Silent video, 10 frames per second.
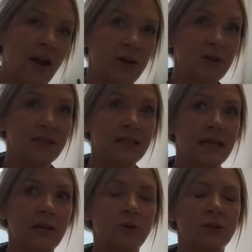And it
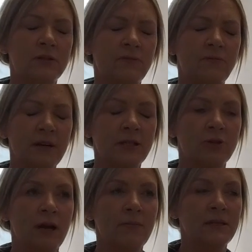used to
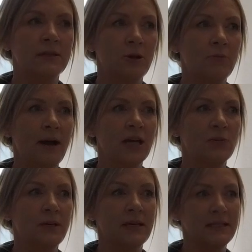frustrate me so
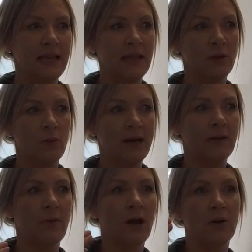much because then the
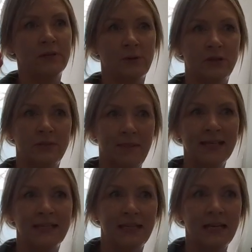week when I was on
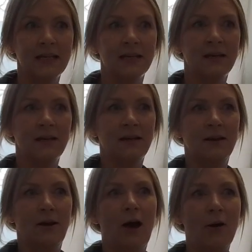domestic,
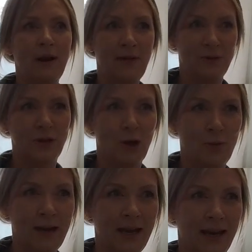I would have to
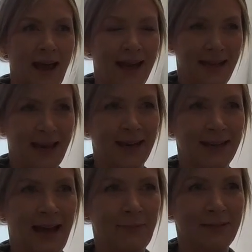go in and get
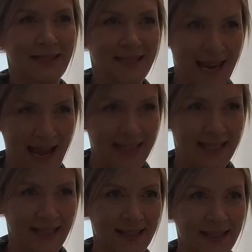it up to
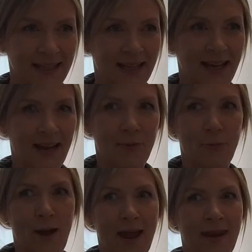standard
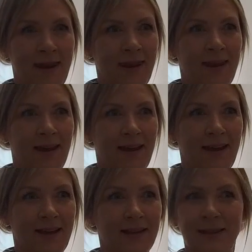when
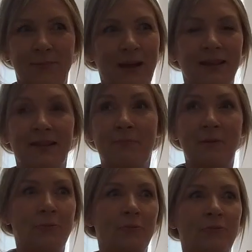the
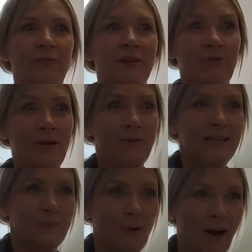people for 3
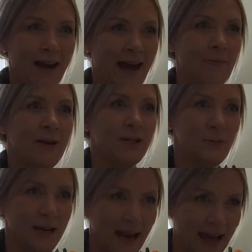weeks prior had been
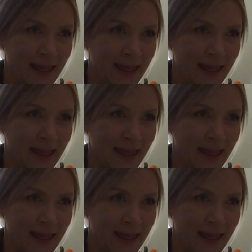doing